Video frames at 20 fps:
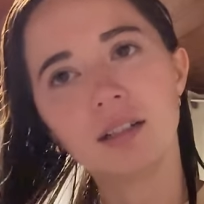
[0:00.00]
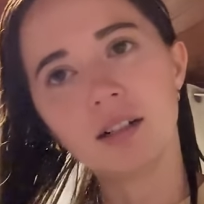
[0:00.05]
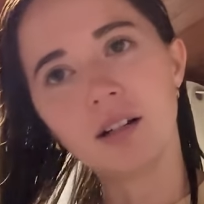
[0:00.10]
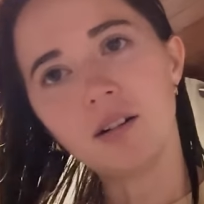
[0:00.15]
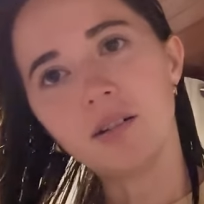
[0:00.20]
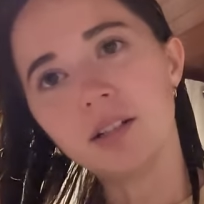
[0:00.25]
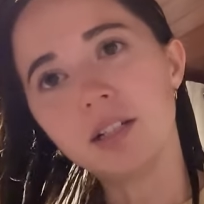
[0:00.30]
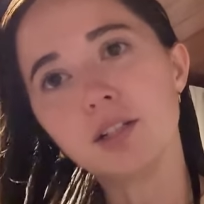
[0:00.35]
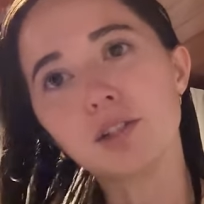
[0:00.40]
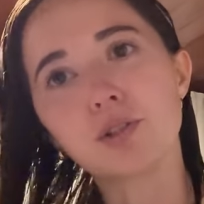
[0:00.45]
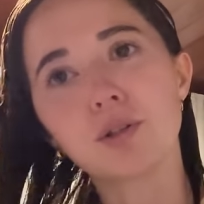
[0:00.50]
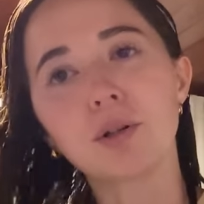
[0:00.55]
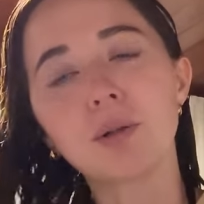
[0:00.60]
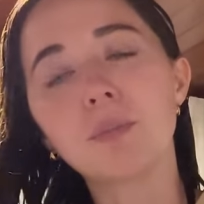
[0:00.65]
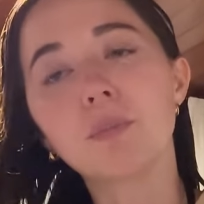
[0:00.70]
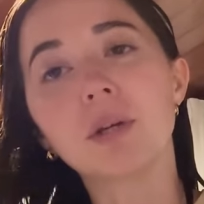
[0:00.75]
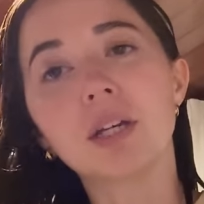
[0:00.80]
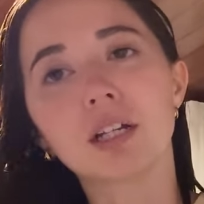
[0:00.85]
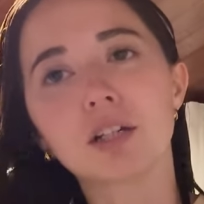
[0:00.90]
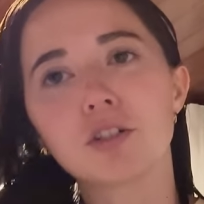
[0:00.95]
I'll insert a
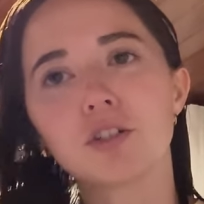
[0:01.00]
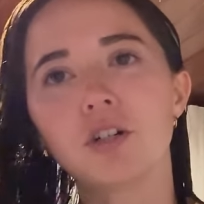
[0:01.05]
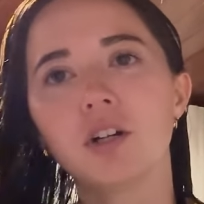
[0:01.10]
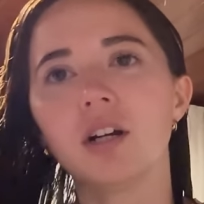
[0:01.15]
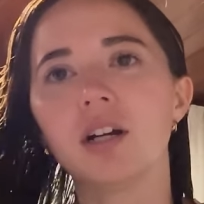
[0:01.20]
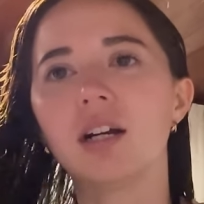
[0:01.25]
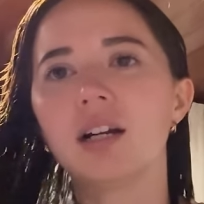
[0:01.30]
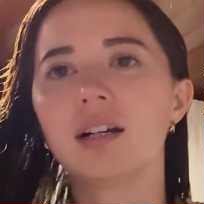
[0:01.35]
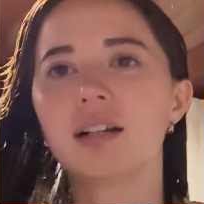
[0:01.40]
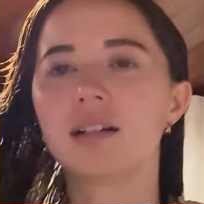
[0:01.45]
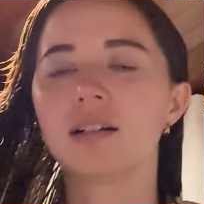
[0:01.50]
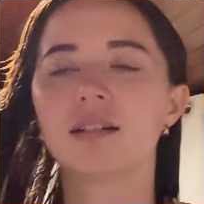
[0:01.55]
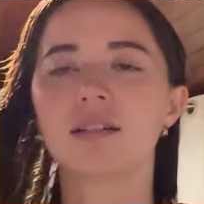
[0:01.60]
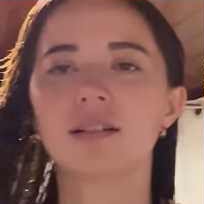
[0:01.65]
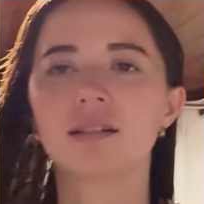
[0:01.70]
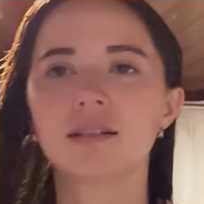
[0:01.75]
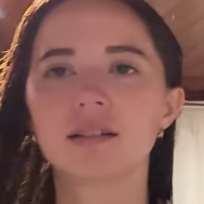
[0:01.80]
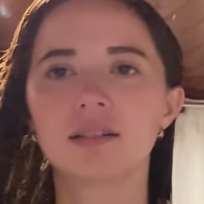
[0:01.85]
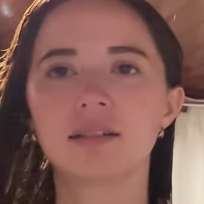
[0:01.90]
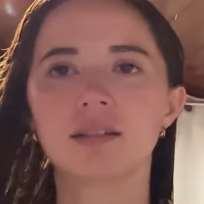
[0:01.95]
picture.
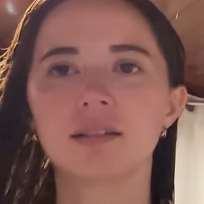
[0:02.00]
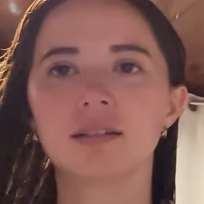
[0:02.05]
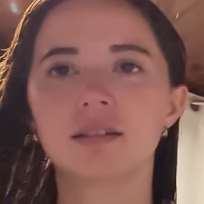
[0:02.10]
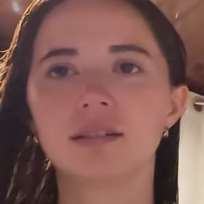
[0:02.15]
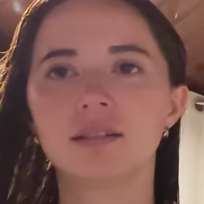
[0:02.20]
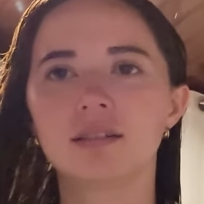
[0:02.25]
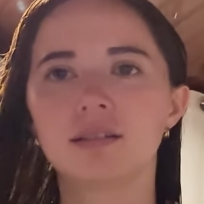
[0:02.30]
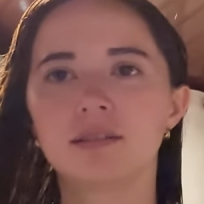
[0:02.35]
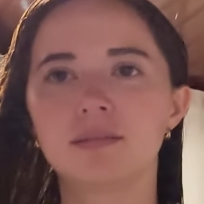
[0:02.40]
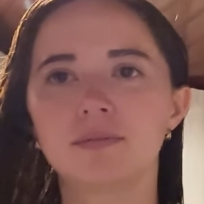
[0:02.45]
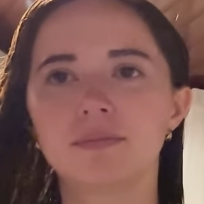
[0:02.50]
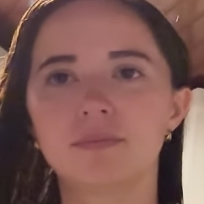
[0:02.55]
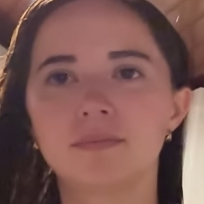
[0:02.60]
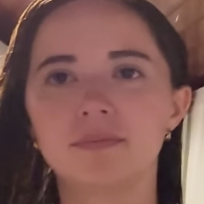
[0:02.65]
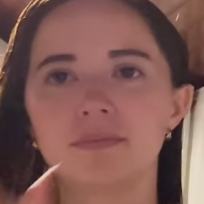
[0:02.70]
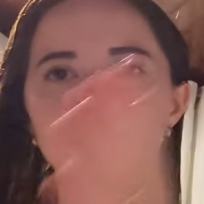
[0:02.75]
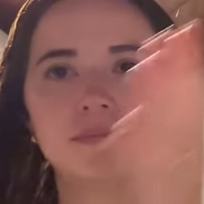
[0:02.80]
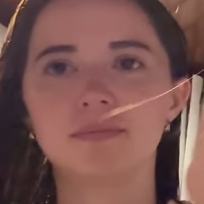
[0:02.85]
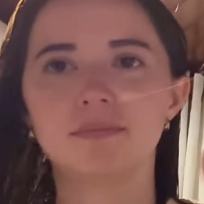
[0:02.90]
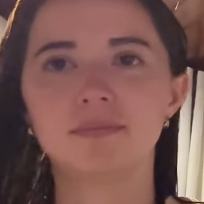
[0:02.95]
Weird, I don't have a
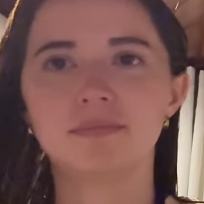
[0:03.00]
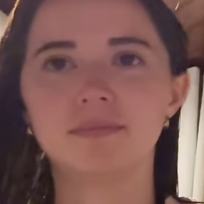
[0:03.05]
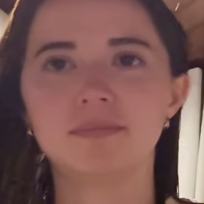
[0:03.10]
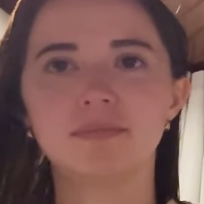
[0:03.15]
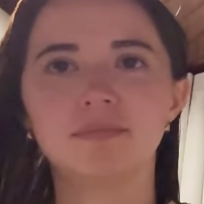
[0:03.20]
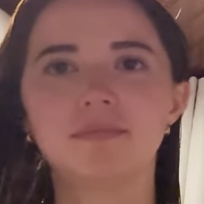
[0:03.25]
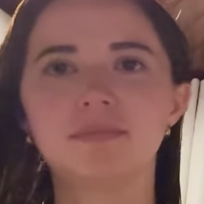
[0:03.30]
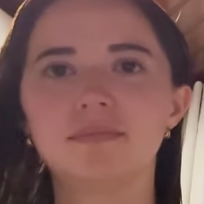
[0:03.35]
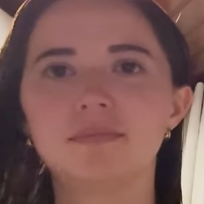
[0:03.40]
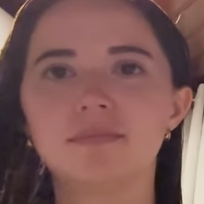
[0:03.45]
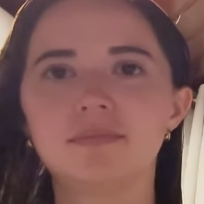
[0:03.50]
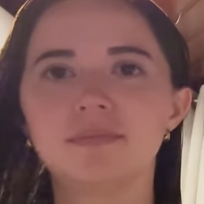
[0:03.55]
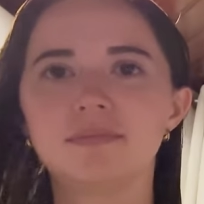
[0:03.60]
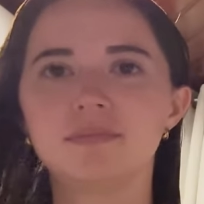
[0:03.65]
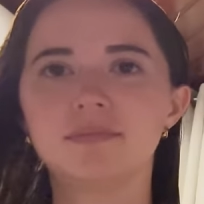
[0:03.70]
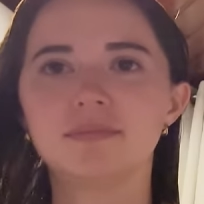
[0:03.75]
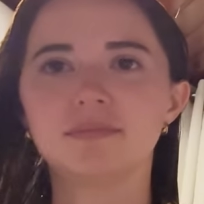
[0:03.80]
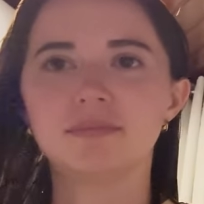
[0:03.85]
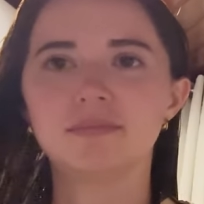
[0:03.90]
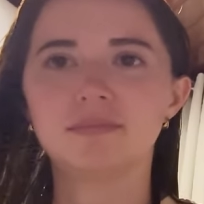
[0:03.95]
picture. I could have
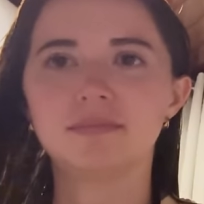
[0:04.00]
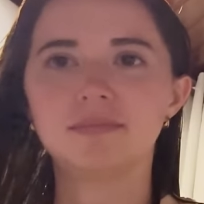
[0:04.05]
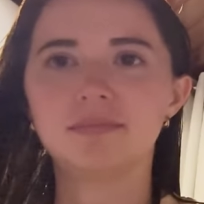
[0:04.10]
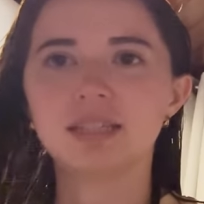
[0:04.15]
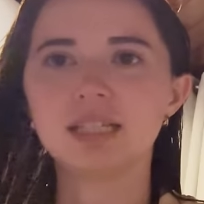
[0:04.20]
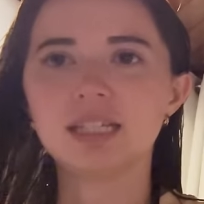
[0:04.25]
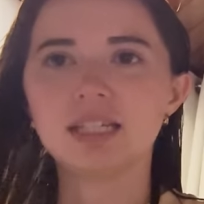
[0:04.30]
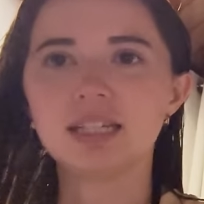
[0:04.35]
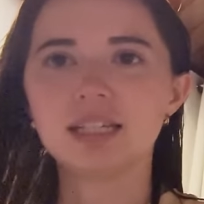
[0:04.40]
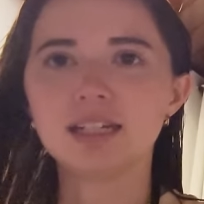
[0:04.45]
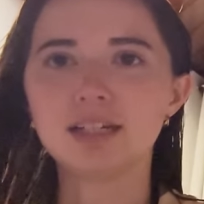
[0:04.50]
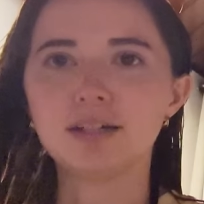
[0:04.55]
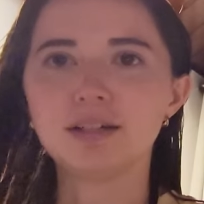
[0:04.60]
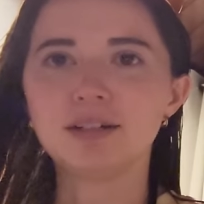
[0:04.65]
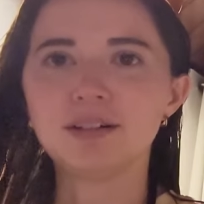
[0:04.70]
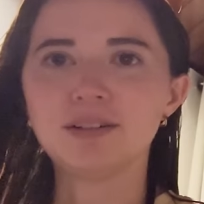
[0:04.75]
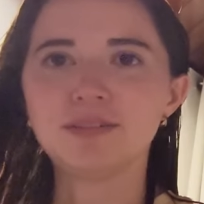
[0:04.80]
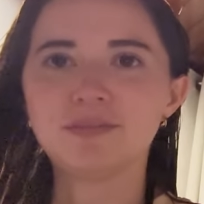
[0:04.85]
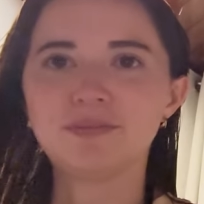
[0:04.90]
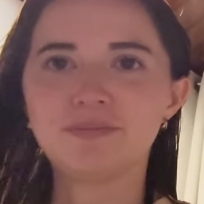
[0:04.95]
sworn I took here.